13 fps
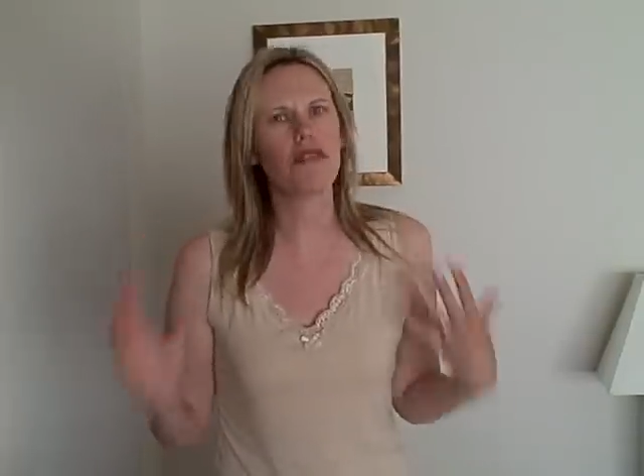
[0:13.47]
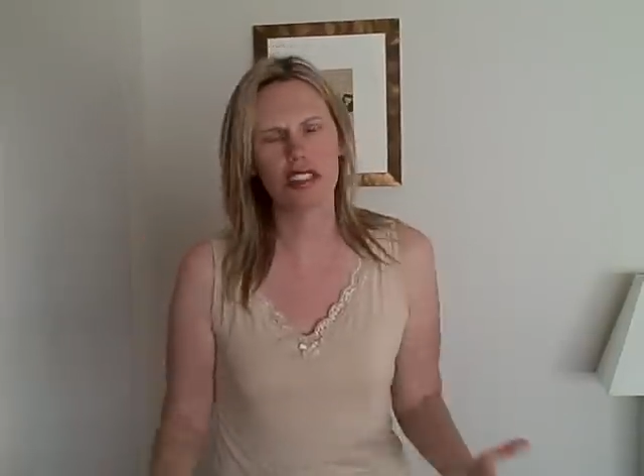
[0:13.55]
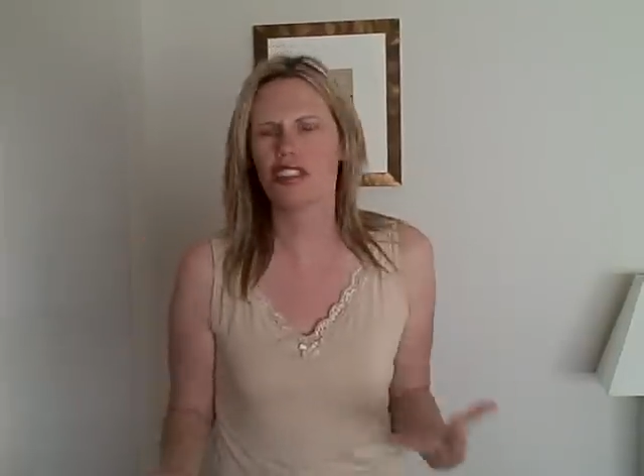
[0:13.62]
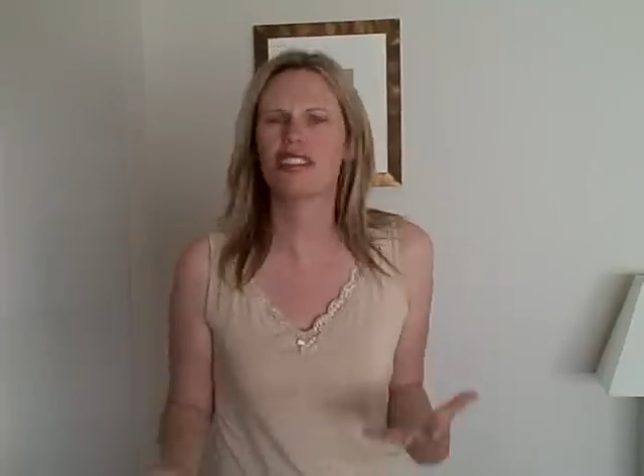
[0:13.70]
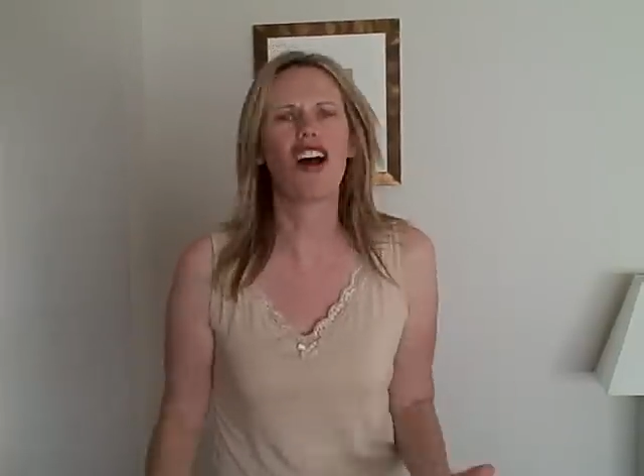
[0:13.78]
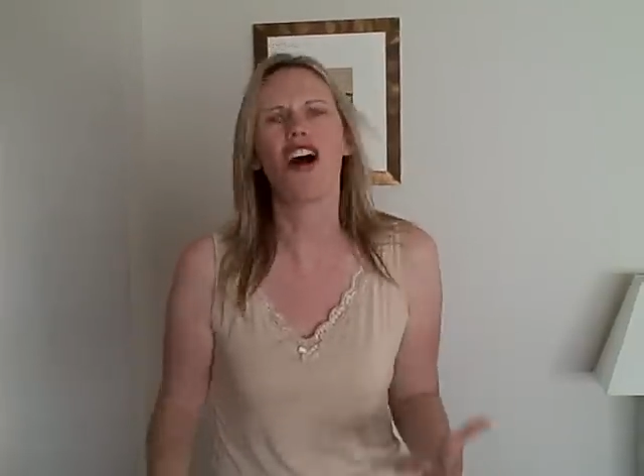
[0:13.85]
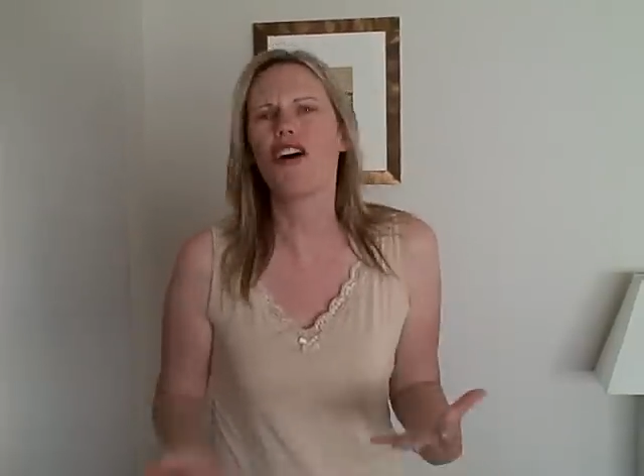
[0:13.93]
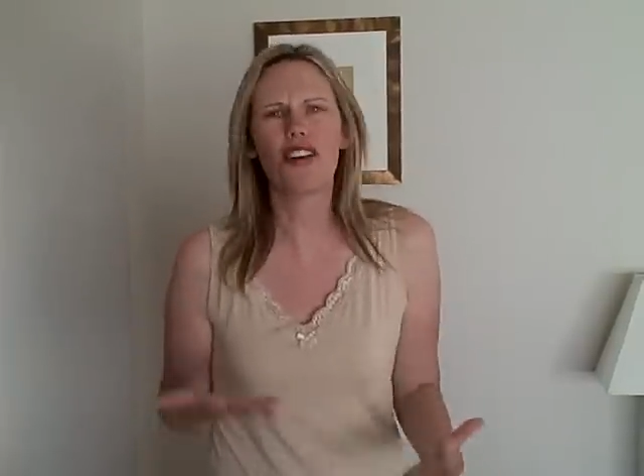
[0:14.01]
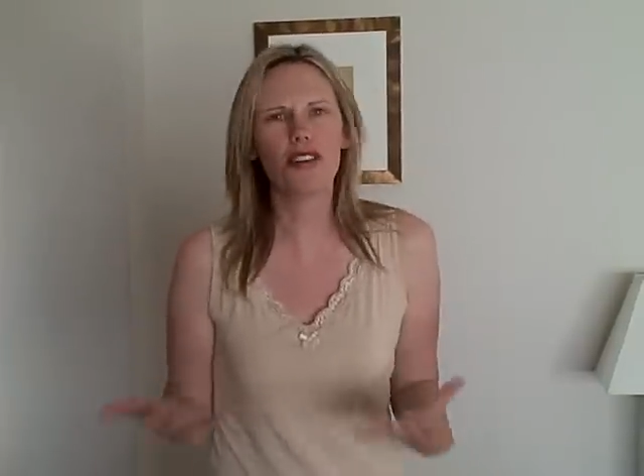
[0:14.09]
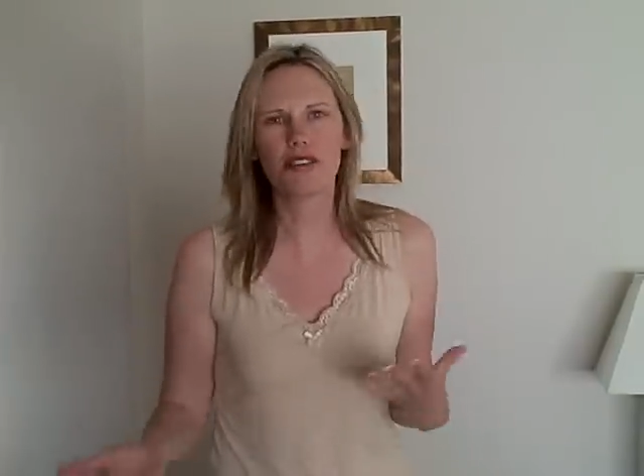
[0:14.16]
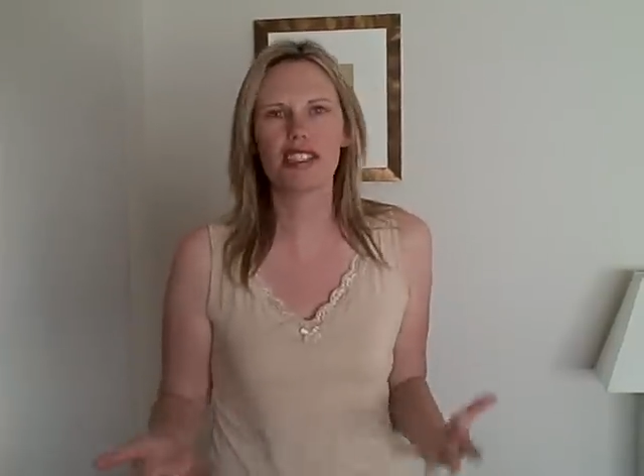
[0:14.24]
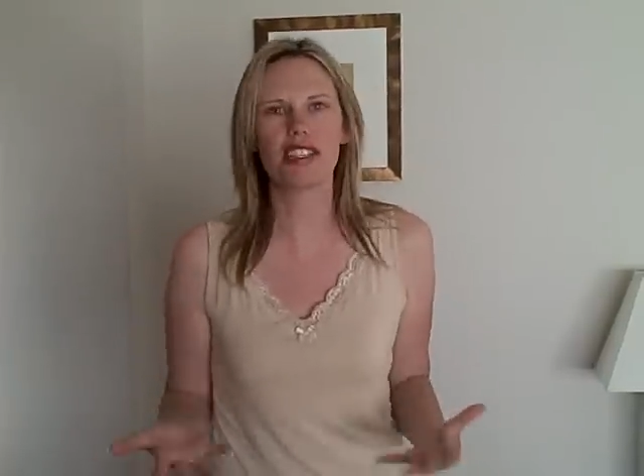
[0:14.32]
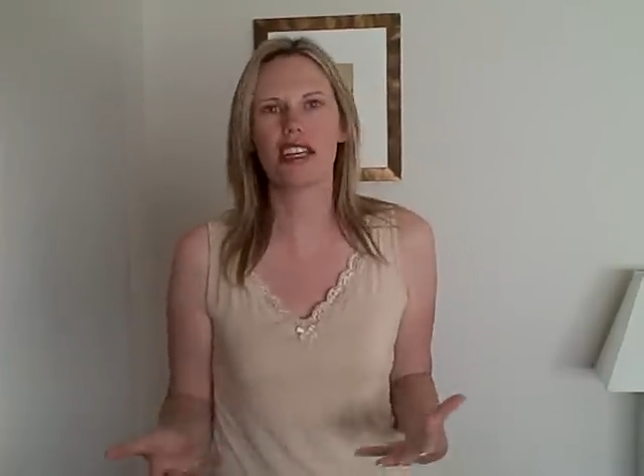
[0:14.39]
just all
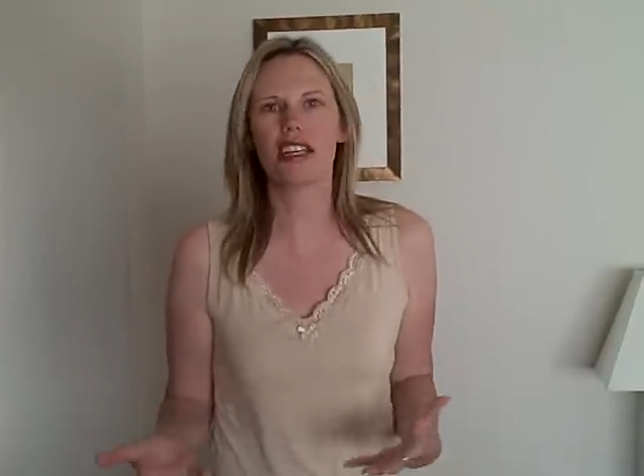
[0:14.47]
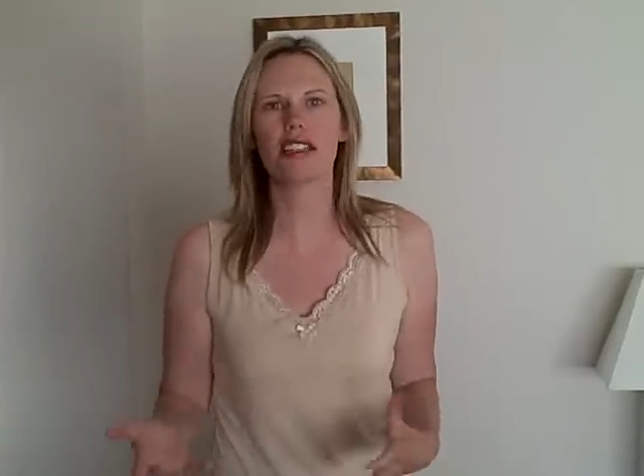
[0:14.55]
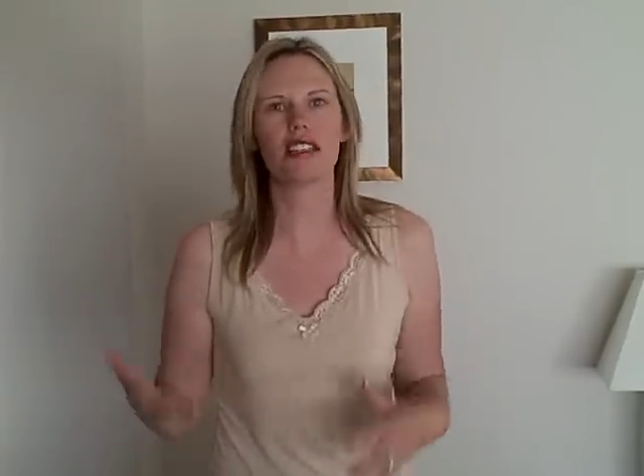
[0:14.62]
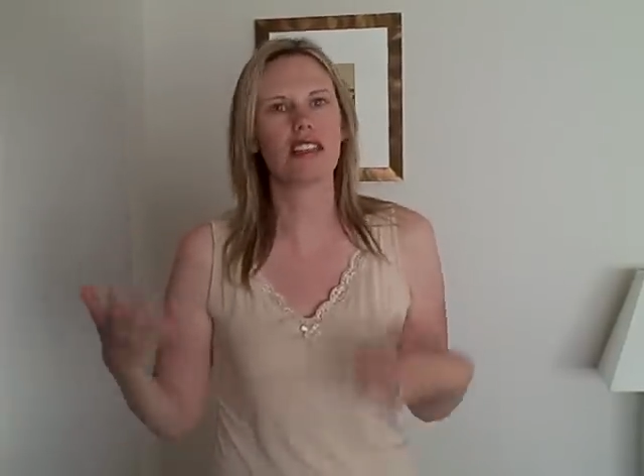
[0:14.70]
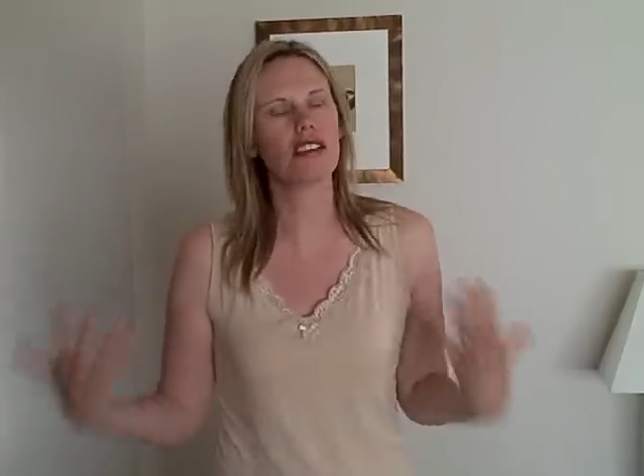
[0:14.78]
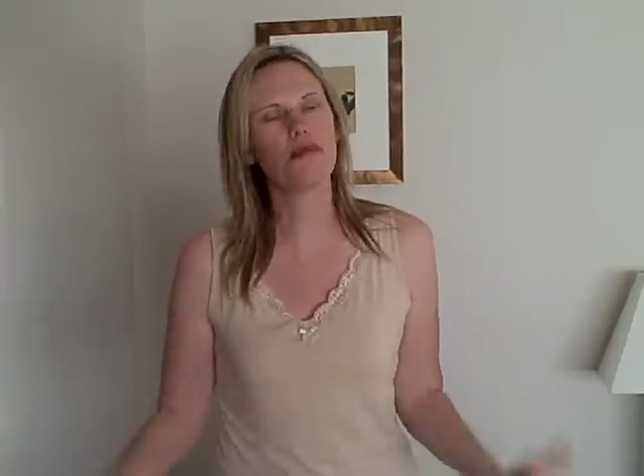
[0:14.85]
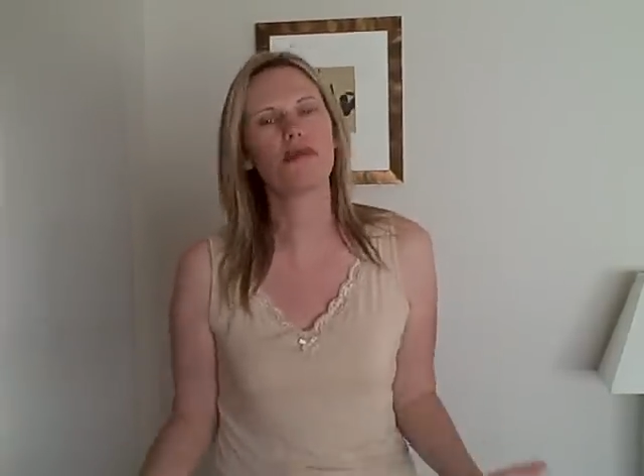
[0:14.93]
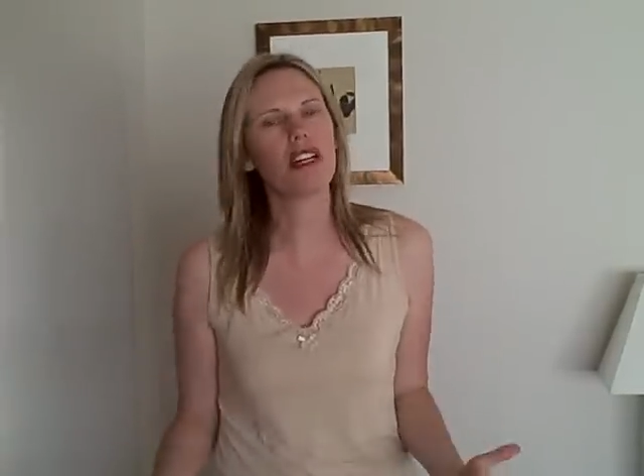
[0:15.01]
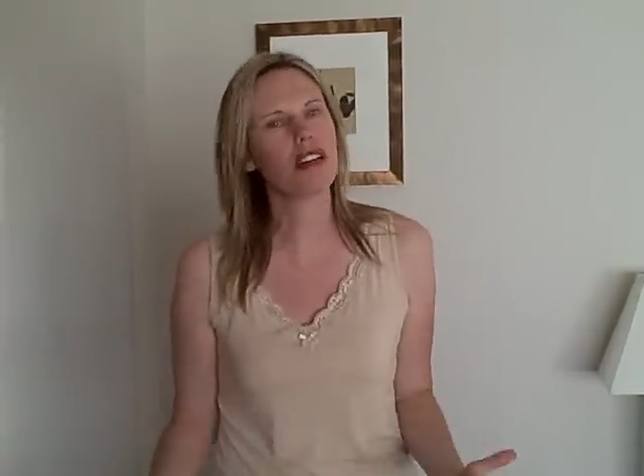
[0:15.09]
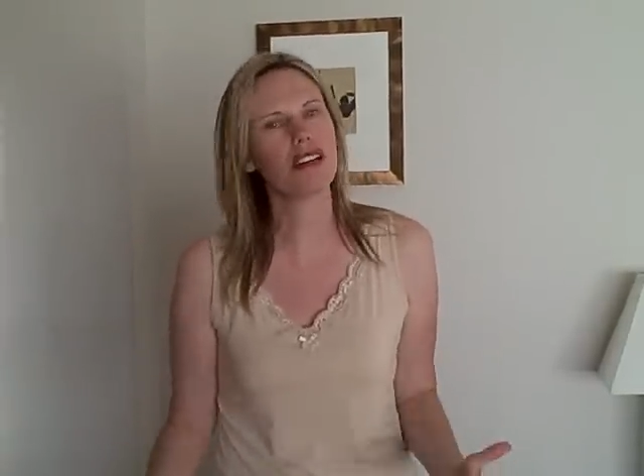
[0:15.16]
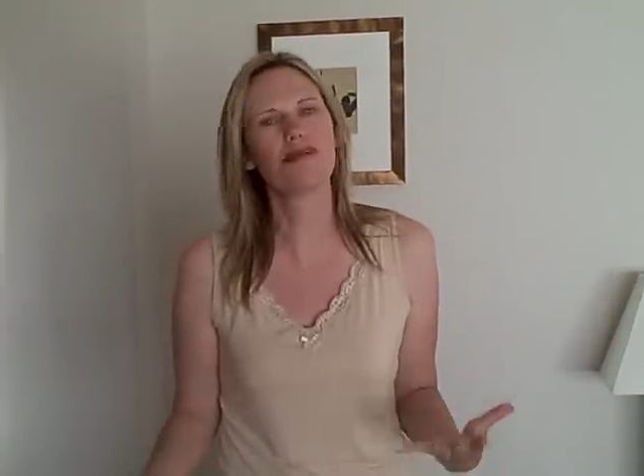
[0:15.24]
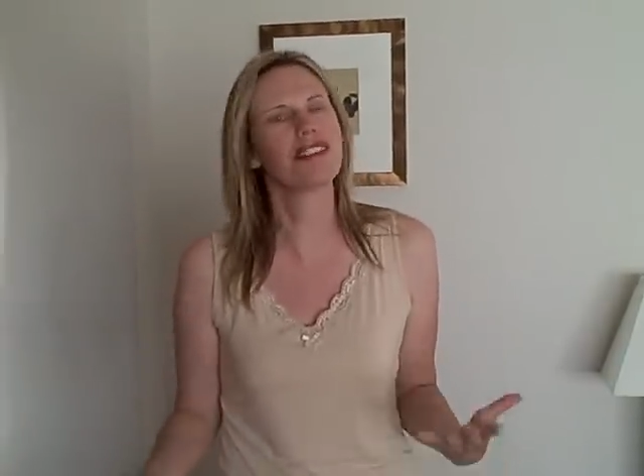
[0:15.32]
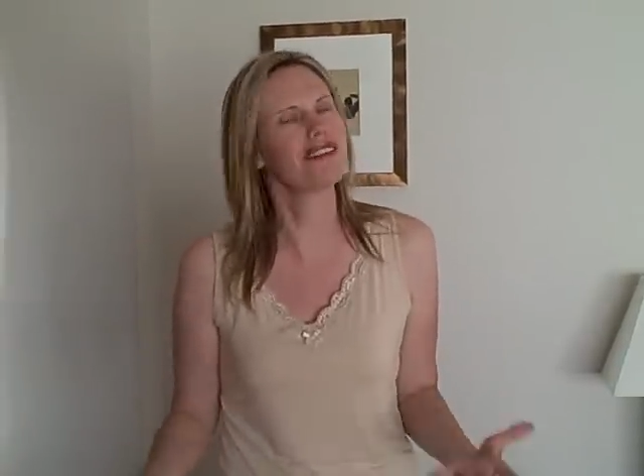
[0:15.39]
those things that
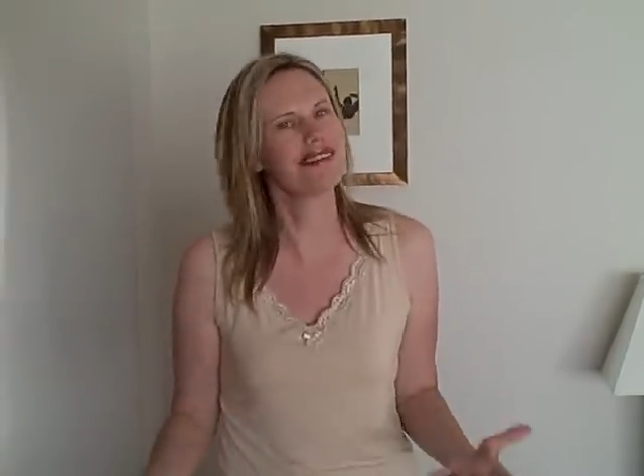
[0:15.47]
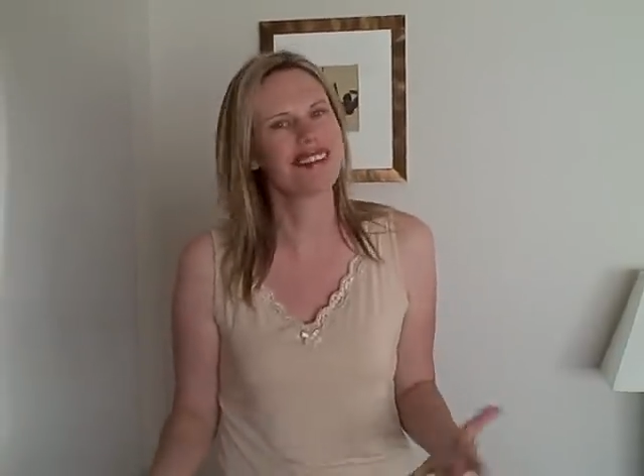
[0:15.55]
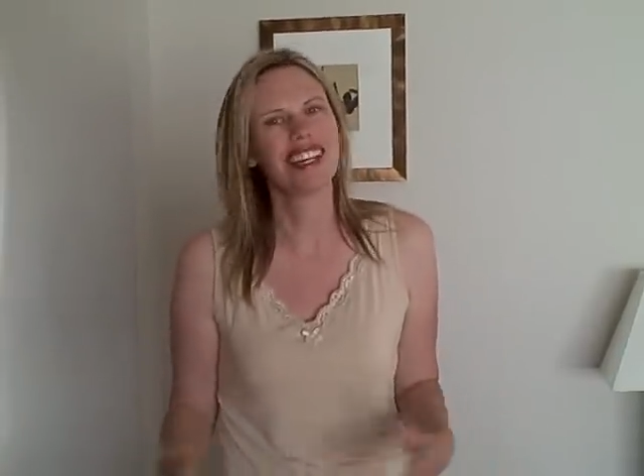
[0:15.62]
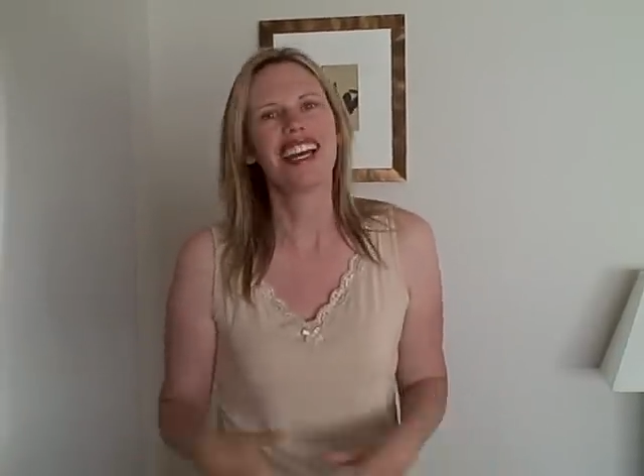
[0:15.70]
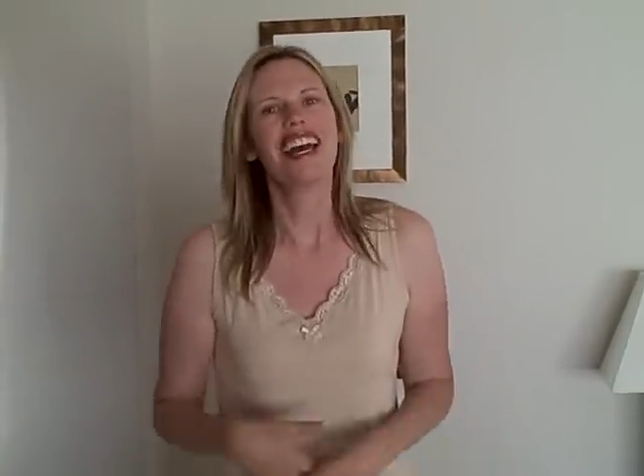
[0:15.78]
sometimes hmm,